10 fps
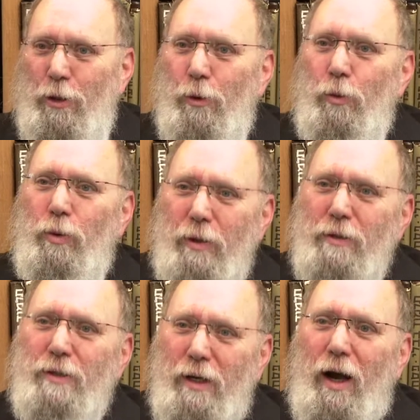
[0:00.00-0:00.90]
The
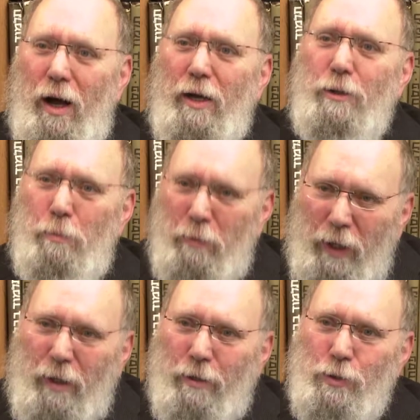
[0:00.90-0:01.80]
word God
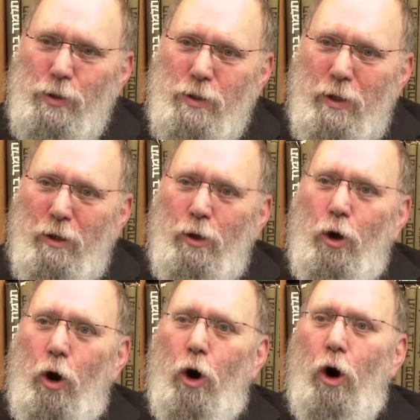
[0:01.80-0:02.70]
means
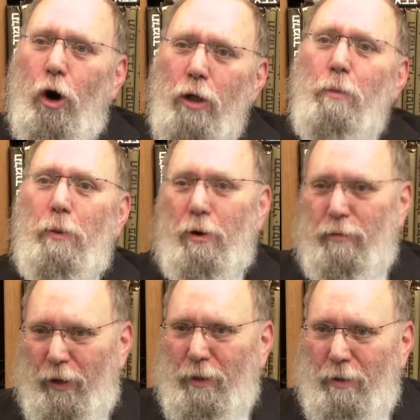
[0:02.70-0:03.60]
all
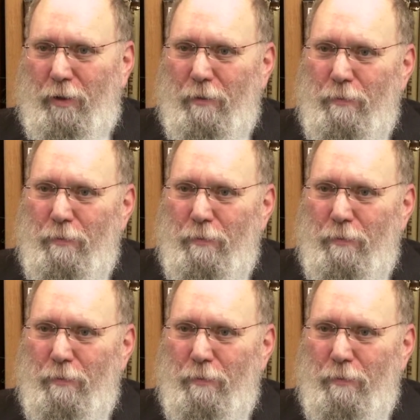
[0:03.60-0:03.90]
perfect.